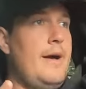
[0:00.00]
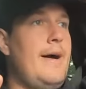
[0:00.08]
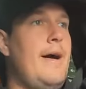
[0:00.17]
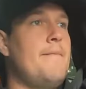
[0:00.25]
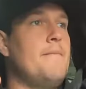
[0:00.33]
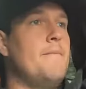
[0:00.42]

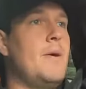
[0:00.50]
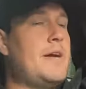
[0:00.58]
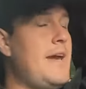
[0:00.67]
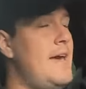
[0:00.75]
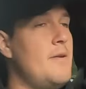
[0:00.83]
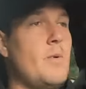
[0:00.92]
Um,
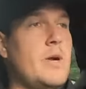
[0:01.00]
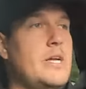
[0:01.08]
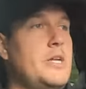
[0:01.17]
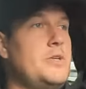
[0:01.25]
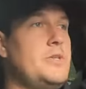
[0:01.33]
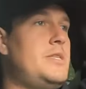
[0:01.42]
again, we're
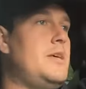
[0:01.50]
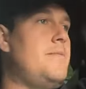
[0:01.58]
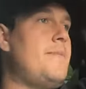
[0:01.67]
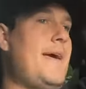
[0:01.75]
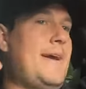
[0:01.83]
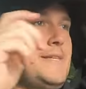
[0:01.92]
gonna do
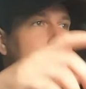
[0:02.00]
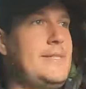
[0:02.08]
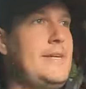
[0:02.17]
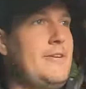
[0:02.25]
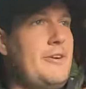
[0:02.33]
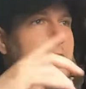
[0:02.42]
some
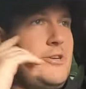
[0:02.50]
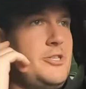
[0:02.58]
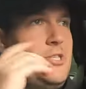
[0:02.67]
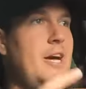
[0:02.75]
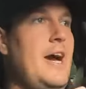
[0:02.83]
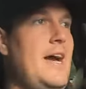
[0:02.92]
exterior
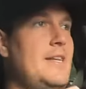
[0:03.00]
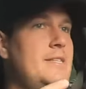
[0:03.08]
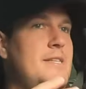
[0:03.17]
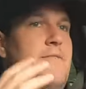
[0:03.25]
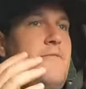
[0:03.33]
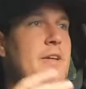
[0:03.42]

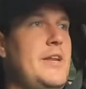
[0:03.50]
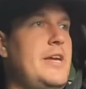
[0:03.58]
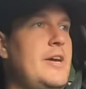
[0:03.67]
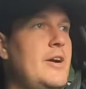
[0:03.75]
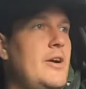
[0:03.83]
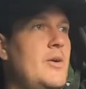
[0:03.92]
shots and
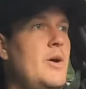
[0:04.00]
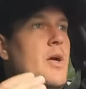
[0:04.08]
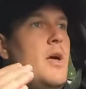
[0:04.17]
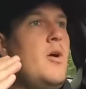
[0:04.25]
video